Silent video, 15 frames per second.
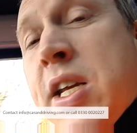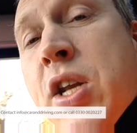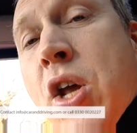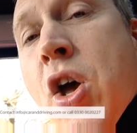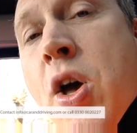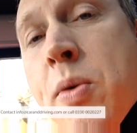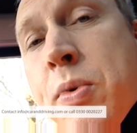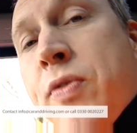in
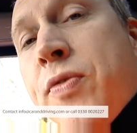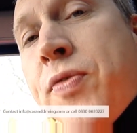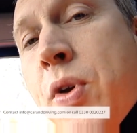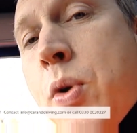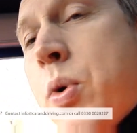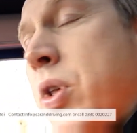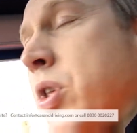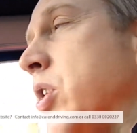urban
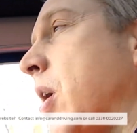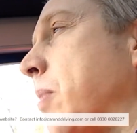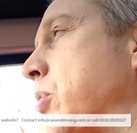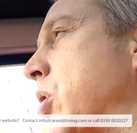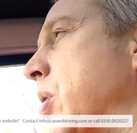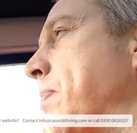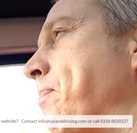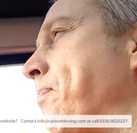fuel
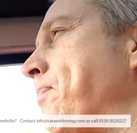consumption.